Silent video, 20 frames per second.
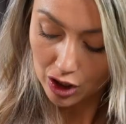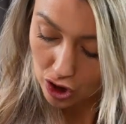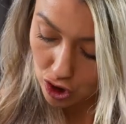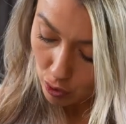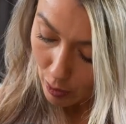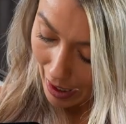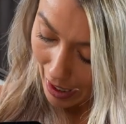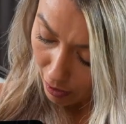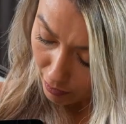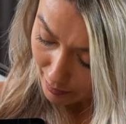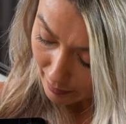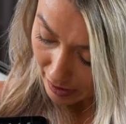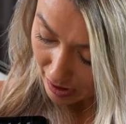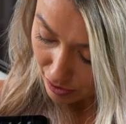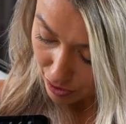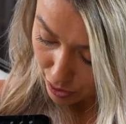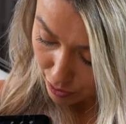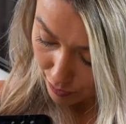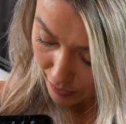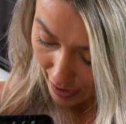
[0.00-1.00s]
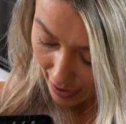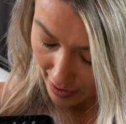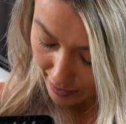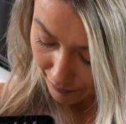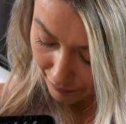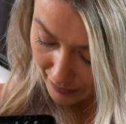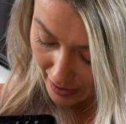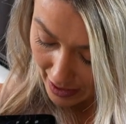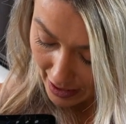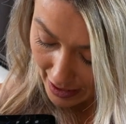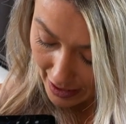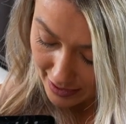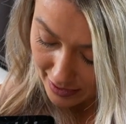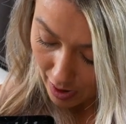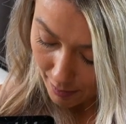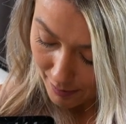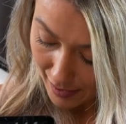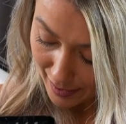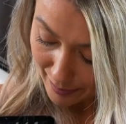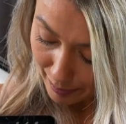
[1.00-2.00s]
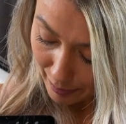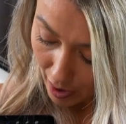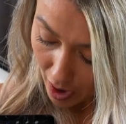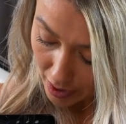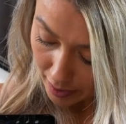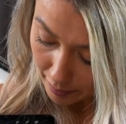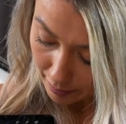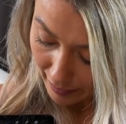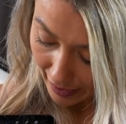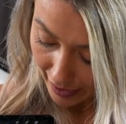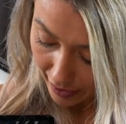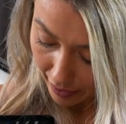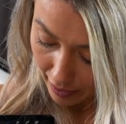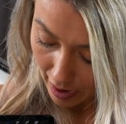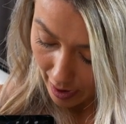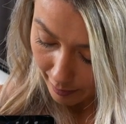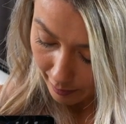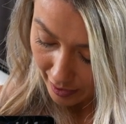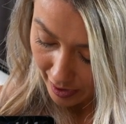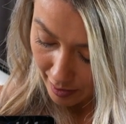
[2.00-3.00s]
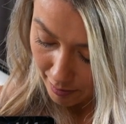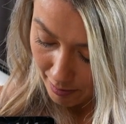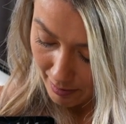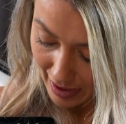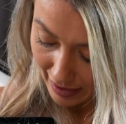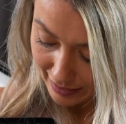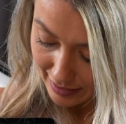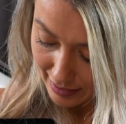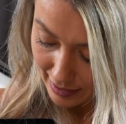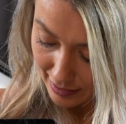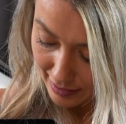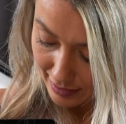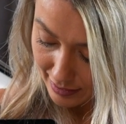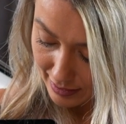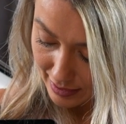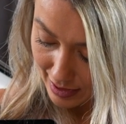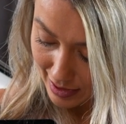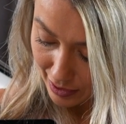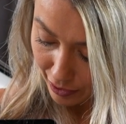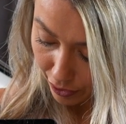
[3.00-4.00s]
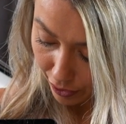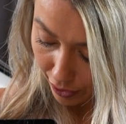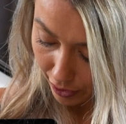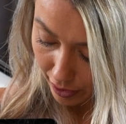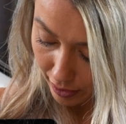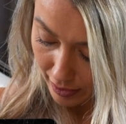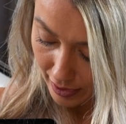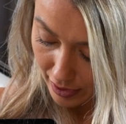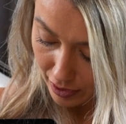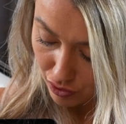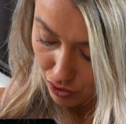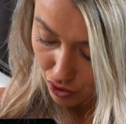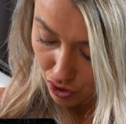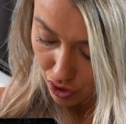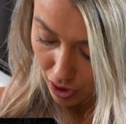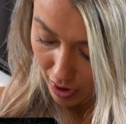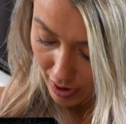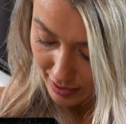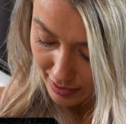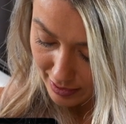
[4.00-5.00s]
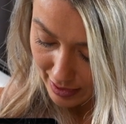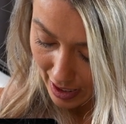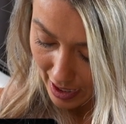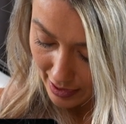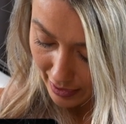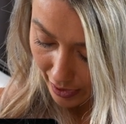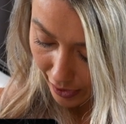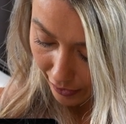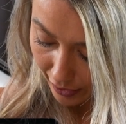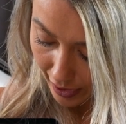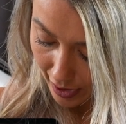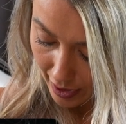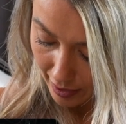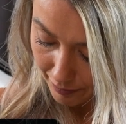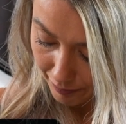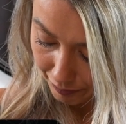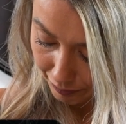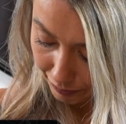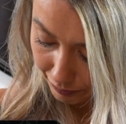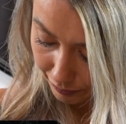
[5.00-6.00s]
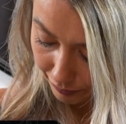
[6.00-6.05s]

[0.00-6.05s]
So how I'm gonna do that is on my bottom layer, I'm gonna mix D-curl in just that area.